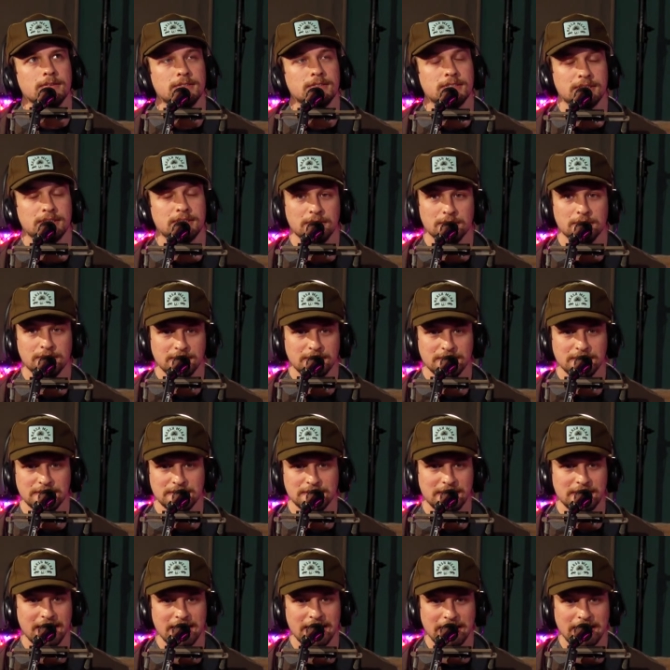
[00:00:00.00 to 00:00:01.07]
still to
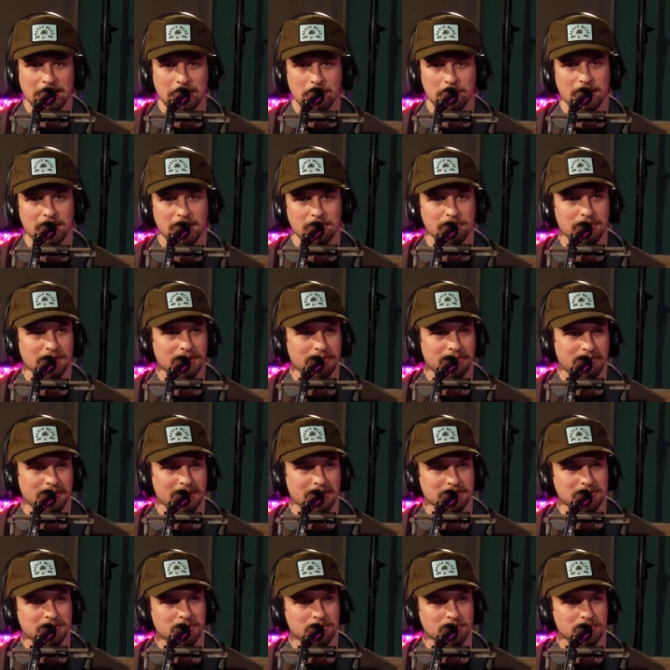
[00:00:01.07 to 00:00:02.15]
this day, like, I'm not a big
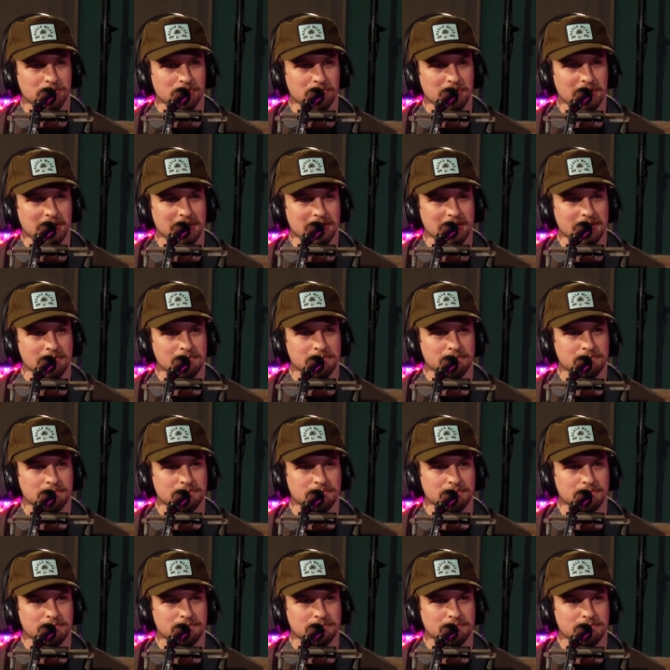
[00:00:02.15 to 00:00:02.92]
fan of social media.